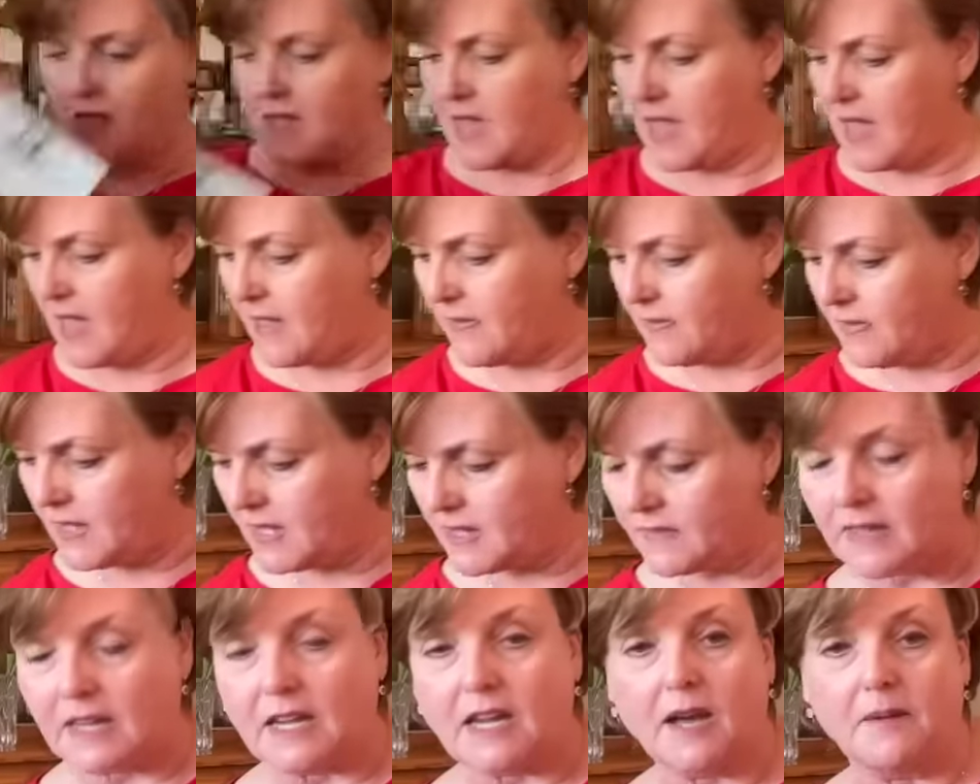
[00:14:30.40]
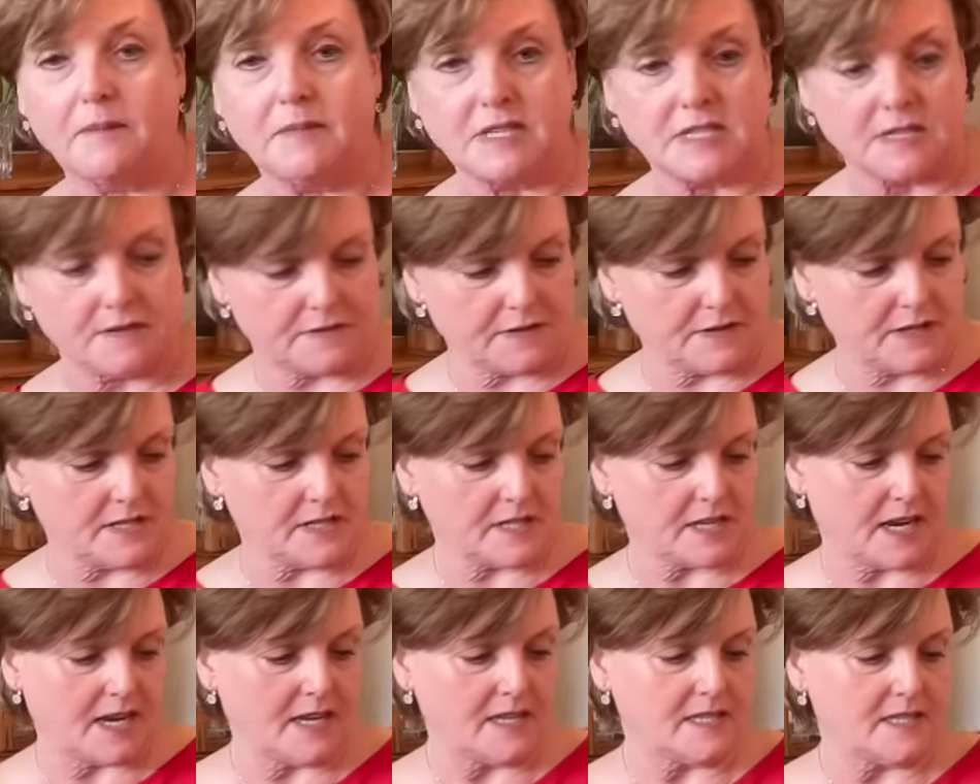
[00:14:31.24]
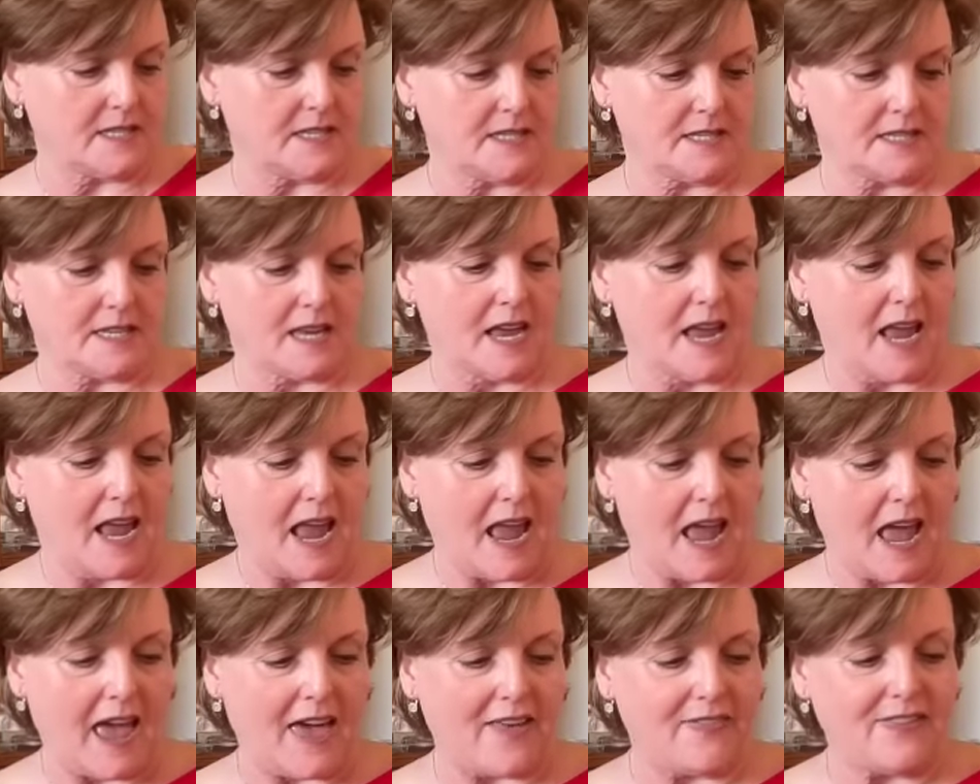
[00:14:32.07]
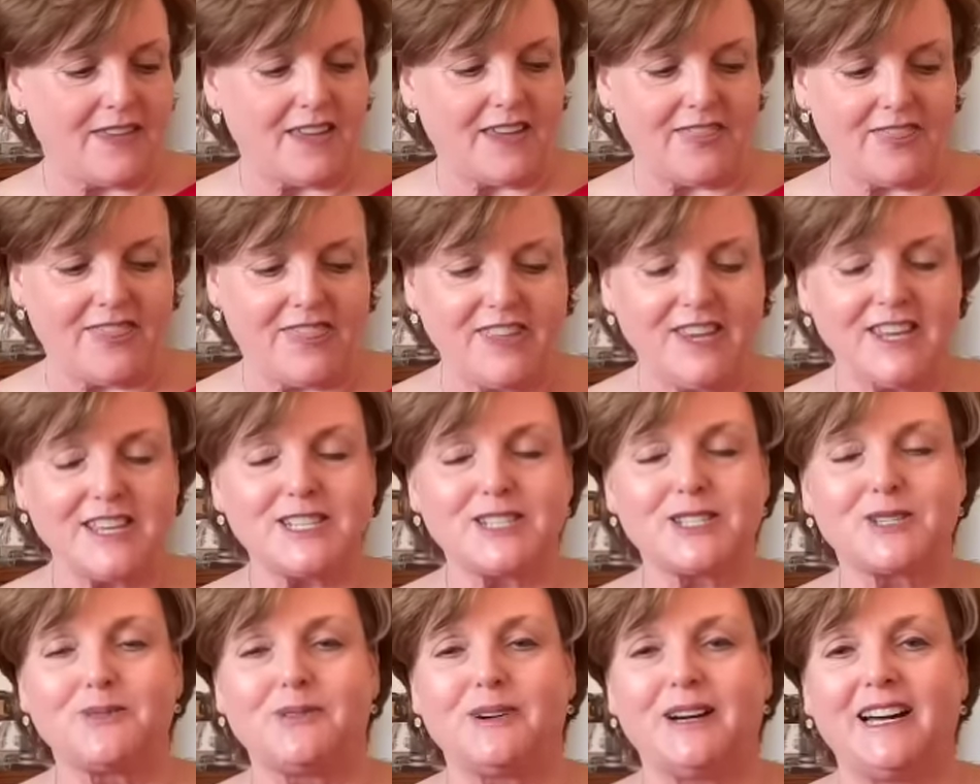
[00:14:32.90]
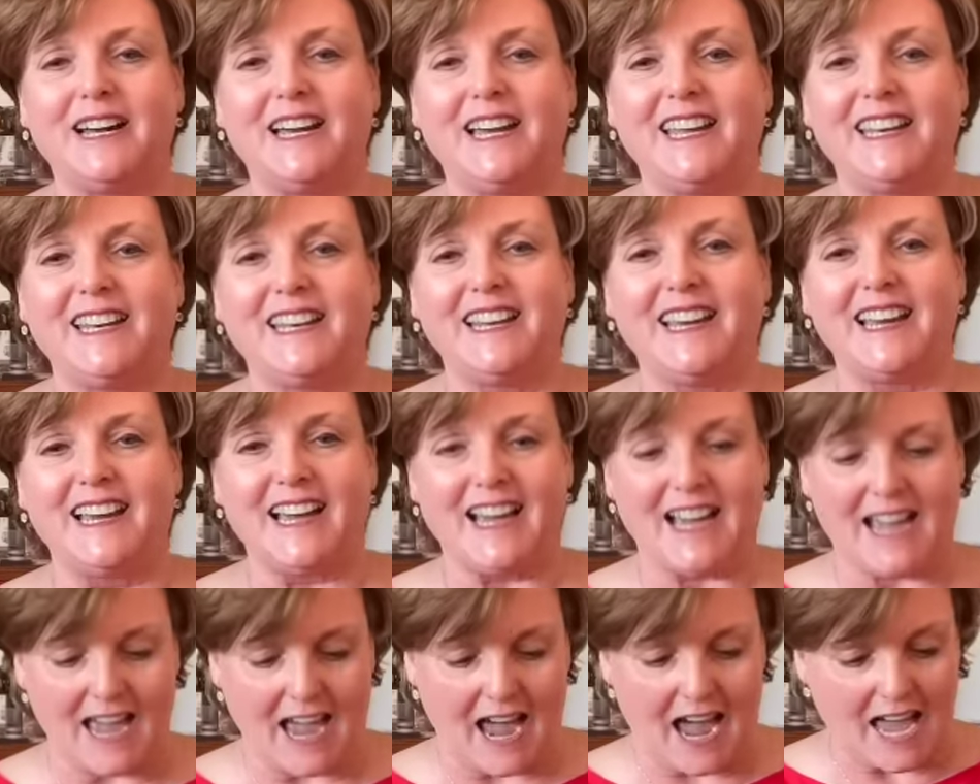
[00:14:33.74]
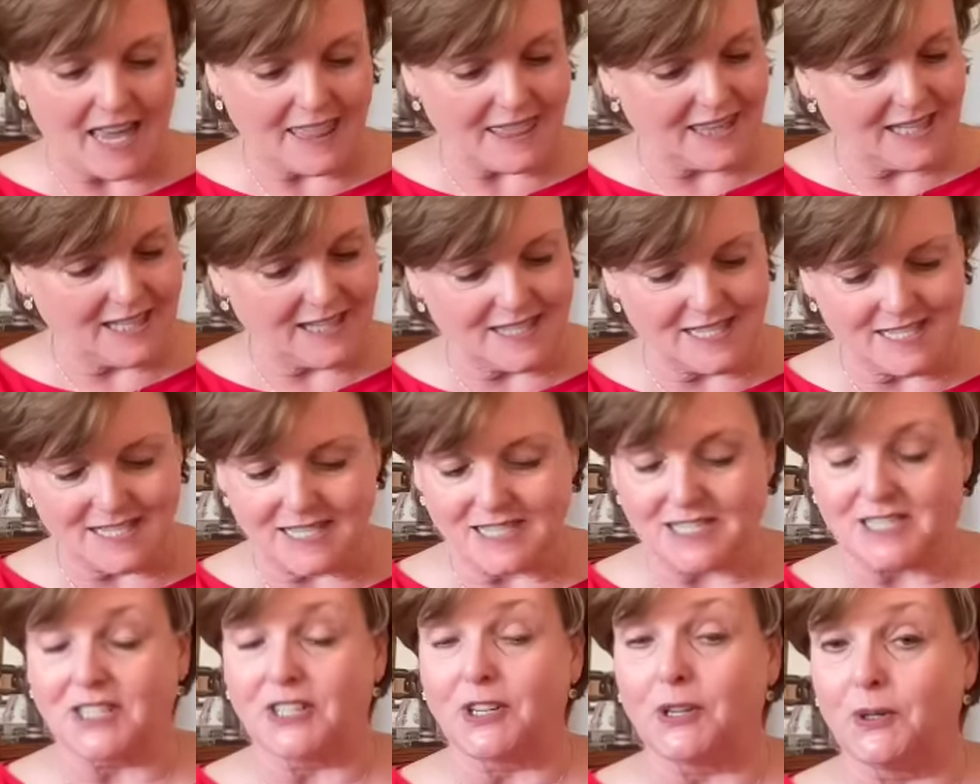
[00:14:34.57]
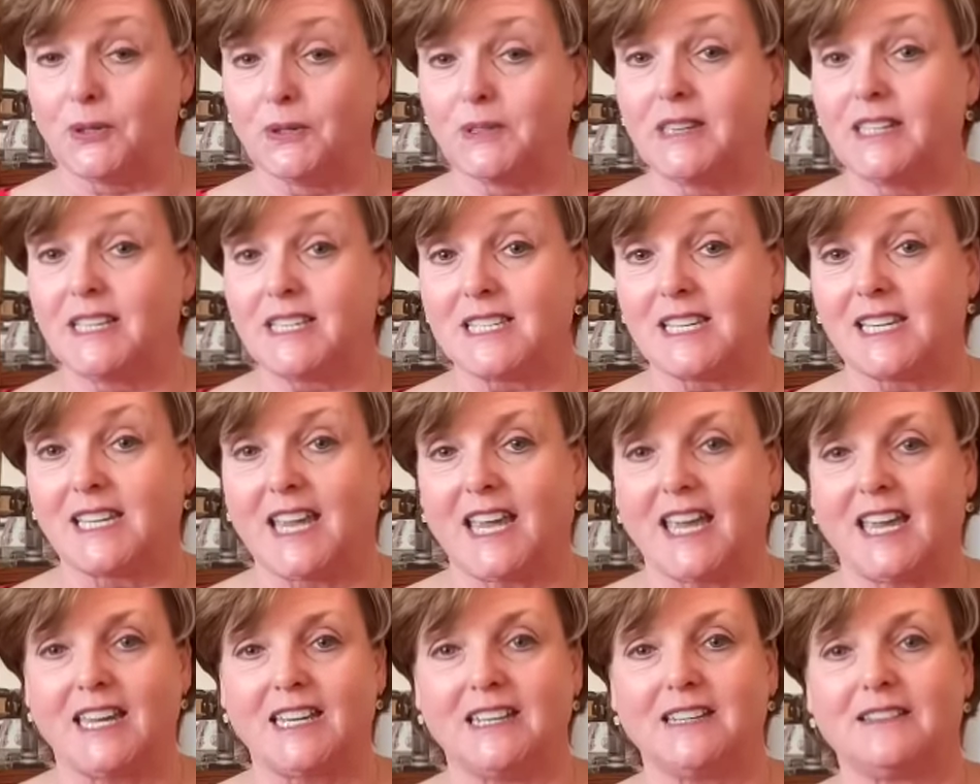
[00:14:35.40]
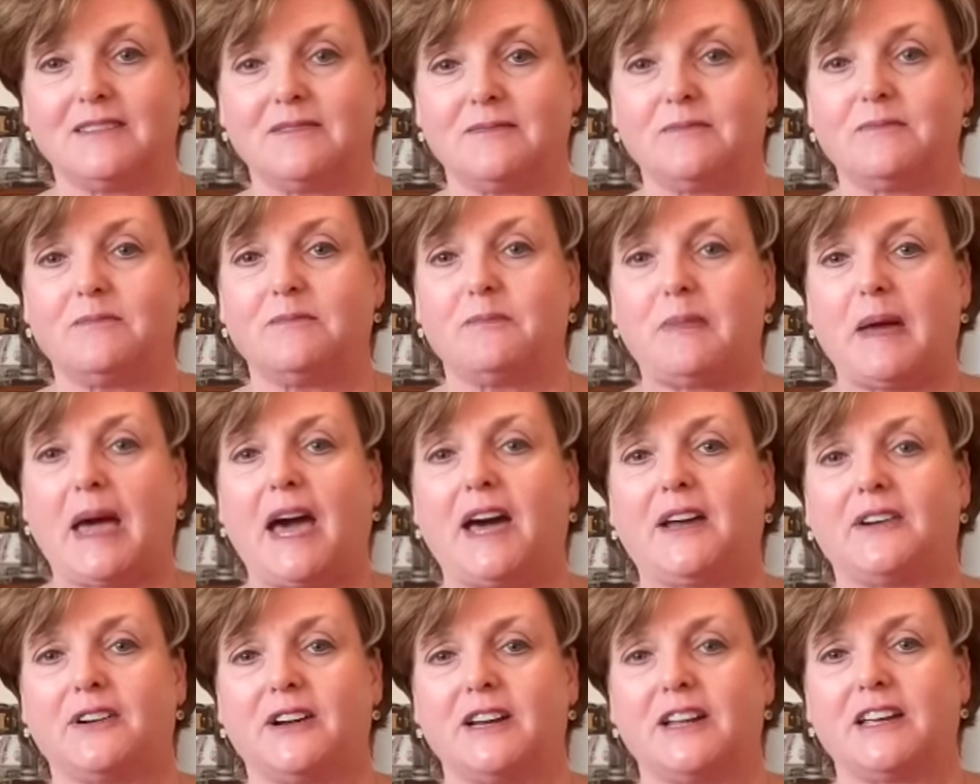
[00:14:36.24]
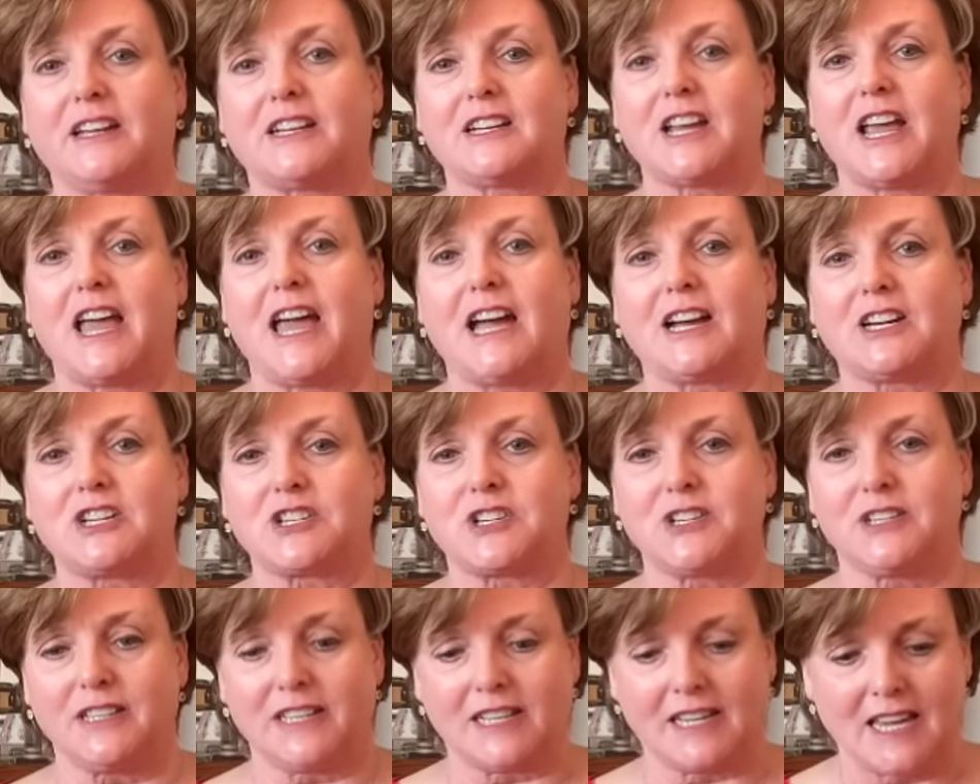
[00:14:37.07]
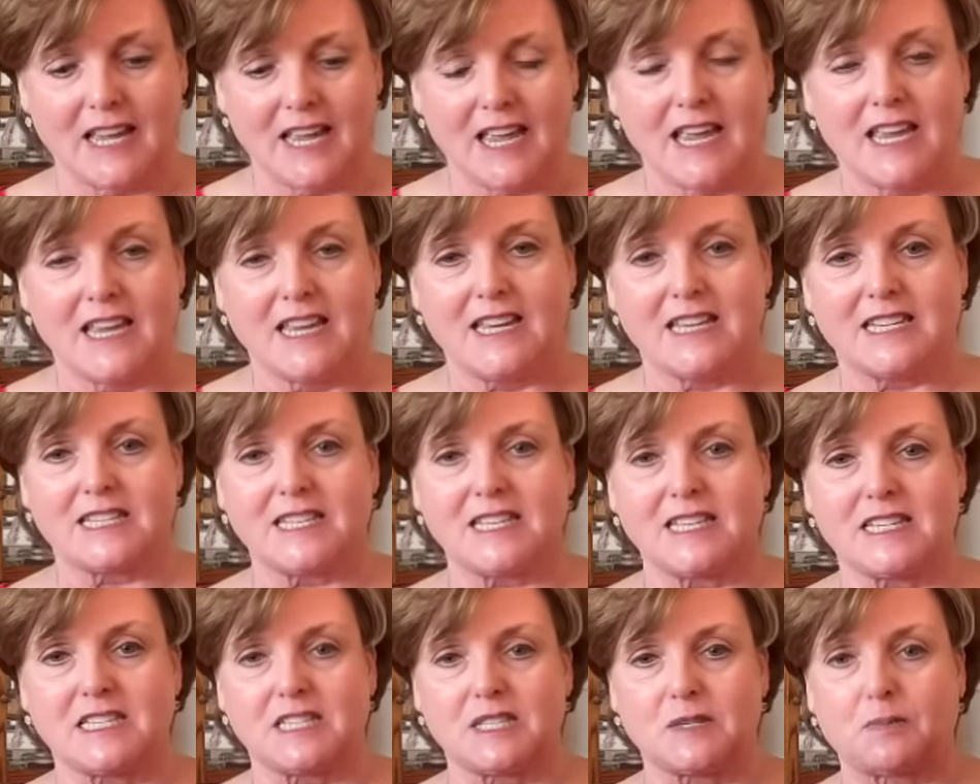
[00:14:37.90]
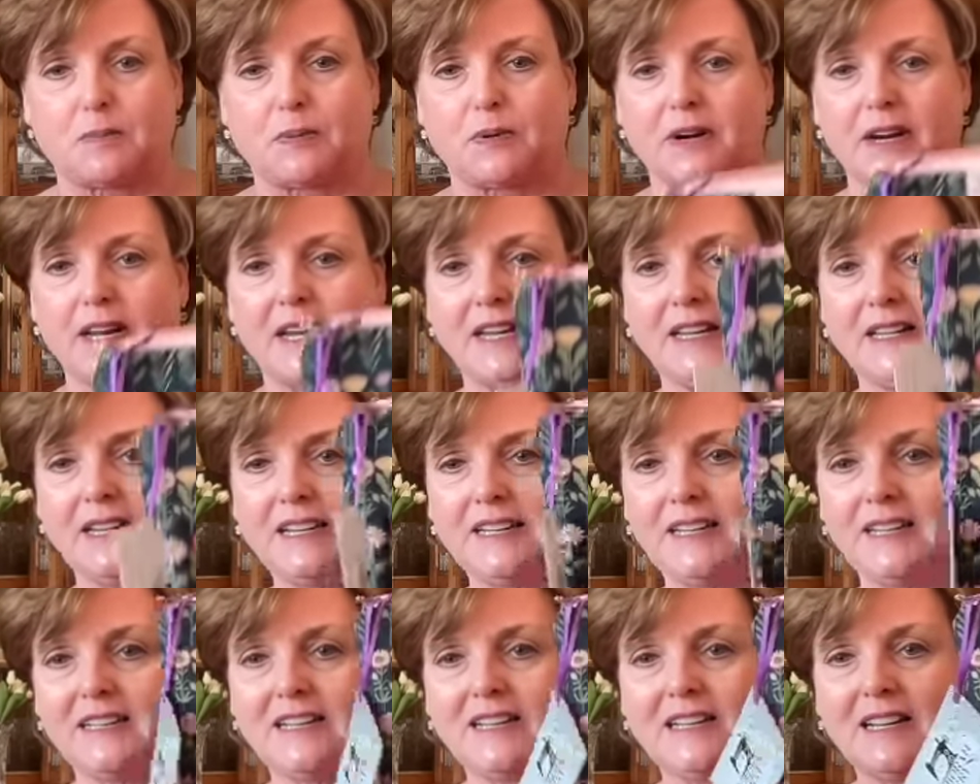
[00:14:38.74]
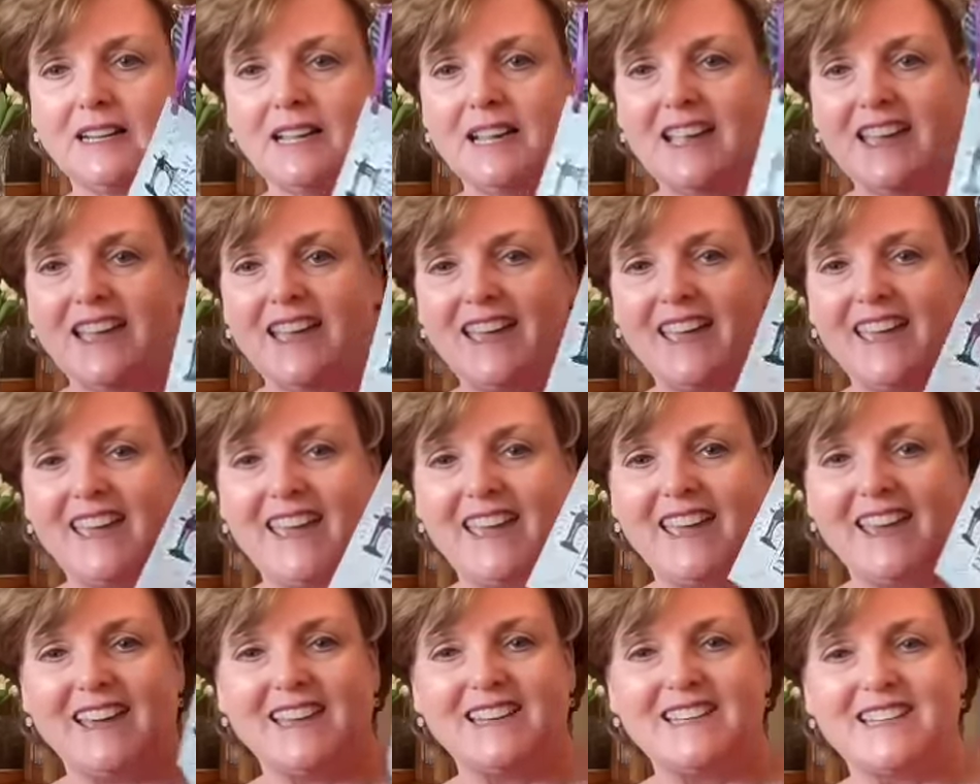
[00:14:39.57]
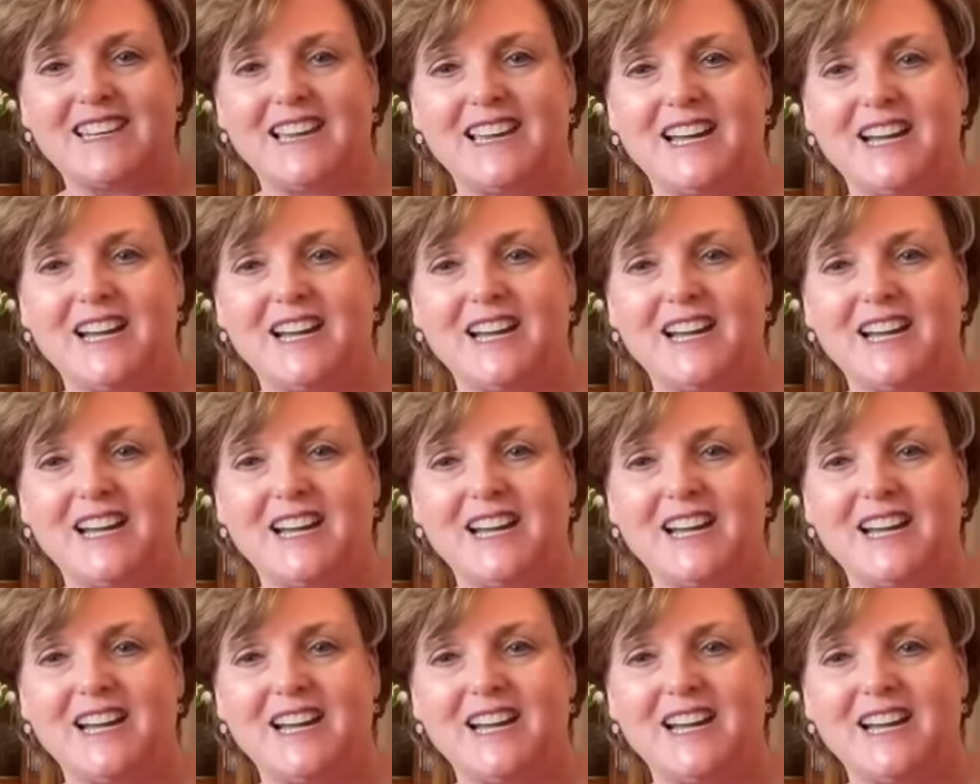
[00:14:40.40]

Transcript: and then they come in different sizes. And then this one, I think this is an old Lizzie Kate pattern actually. It says spring, and